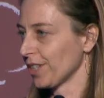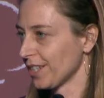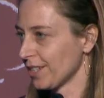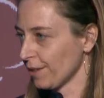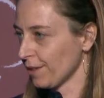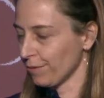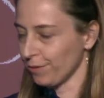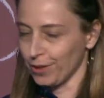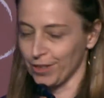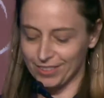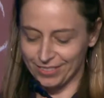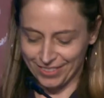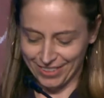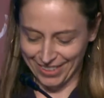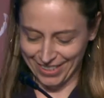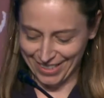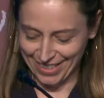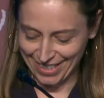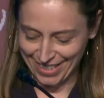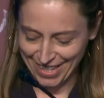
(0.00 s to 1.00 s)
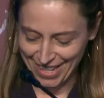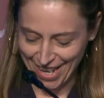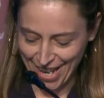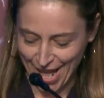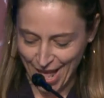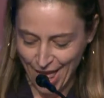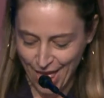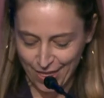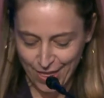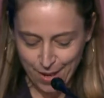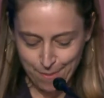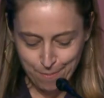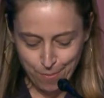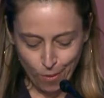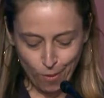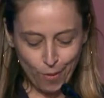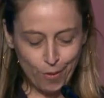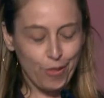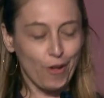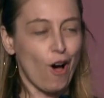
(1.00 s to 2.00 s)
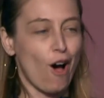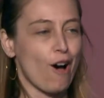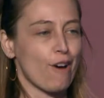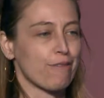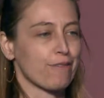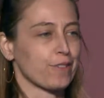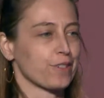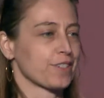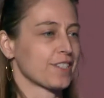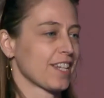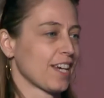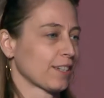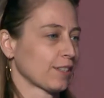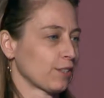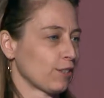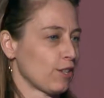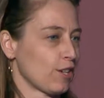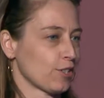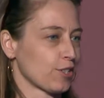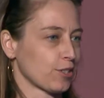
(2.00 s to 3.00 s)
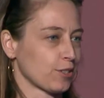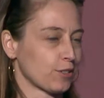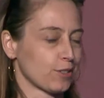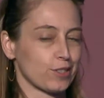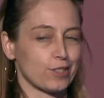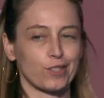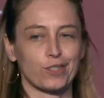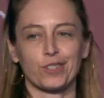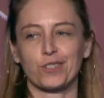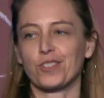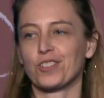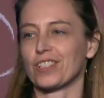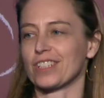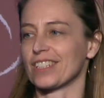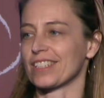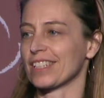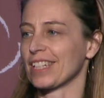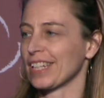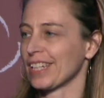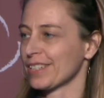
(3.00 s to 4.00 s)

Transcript: very different, they both offered technological solutions.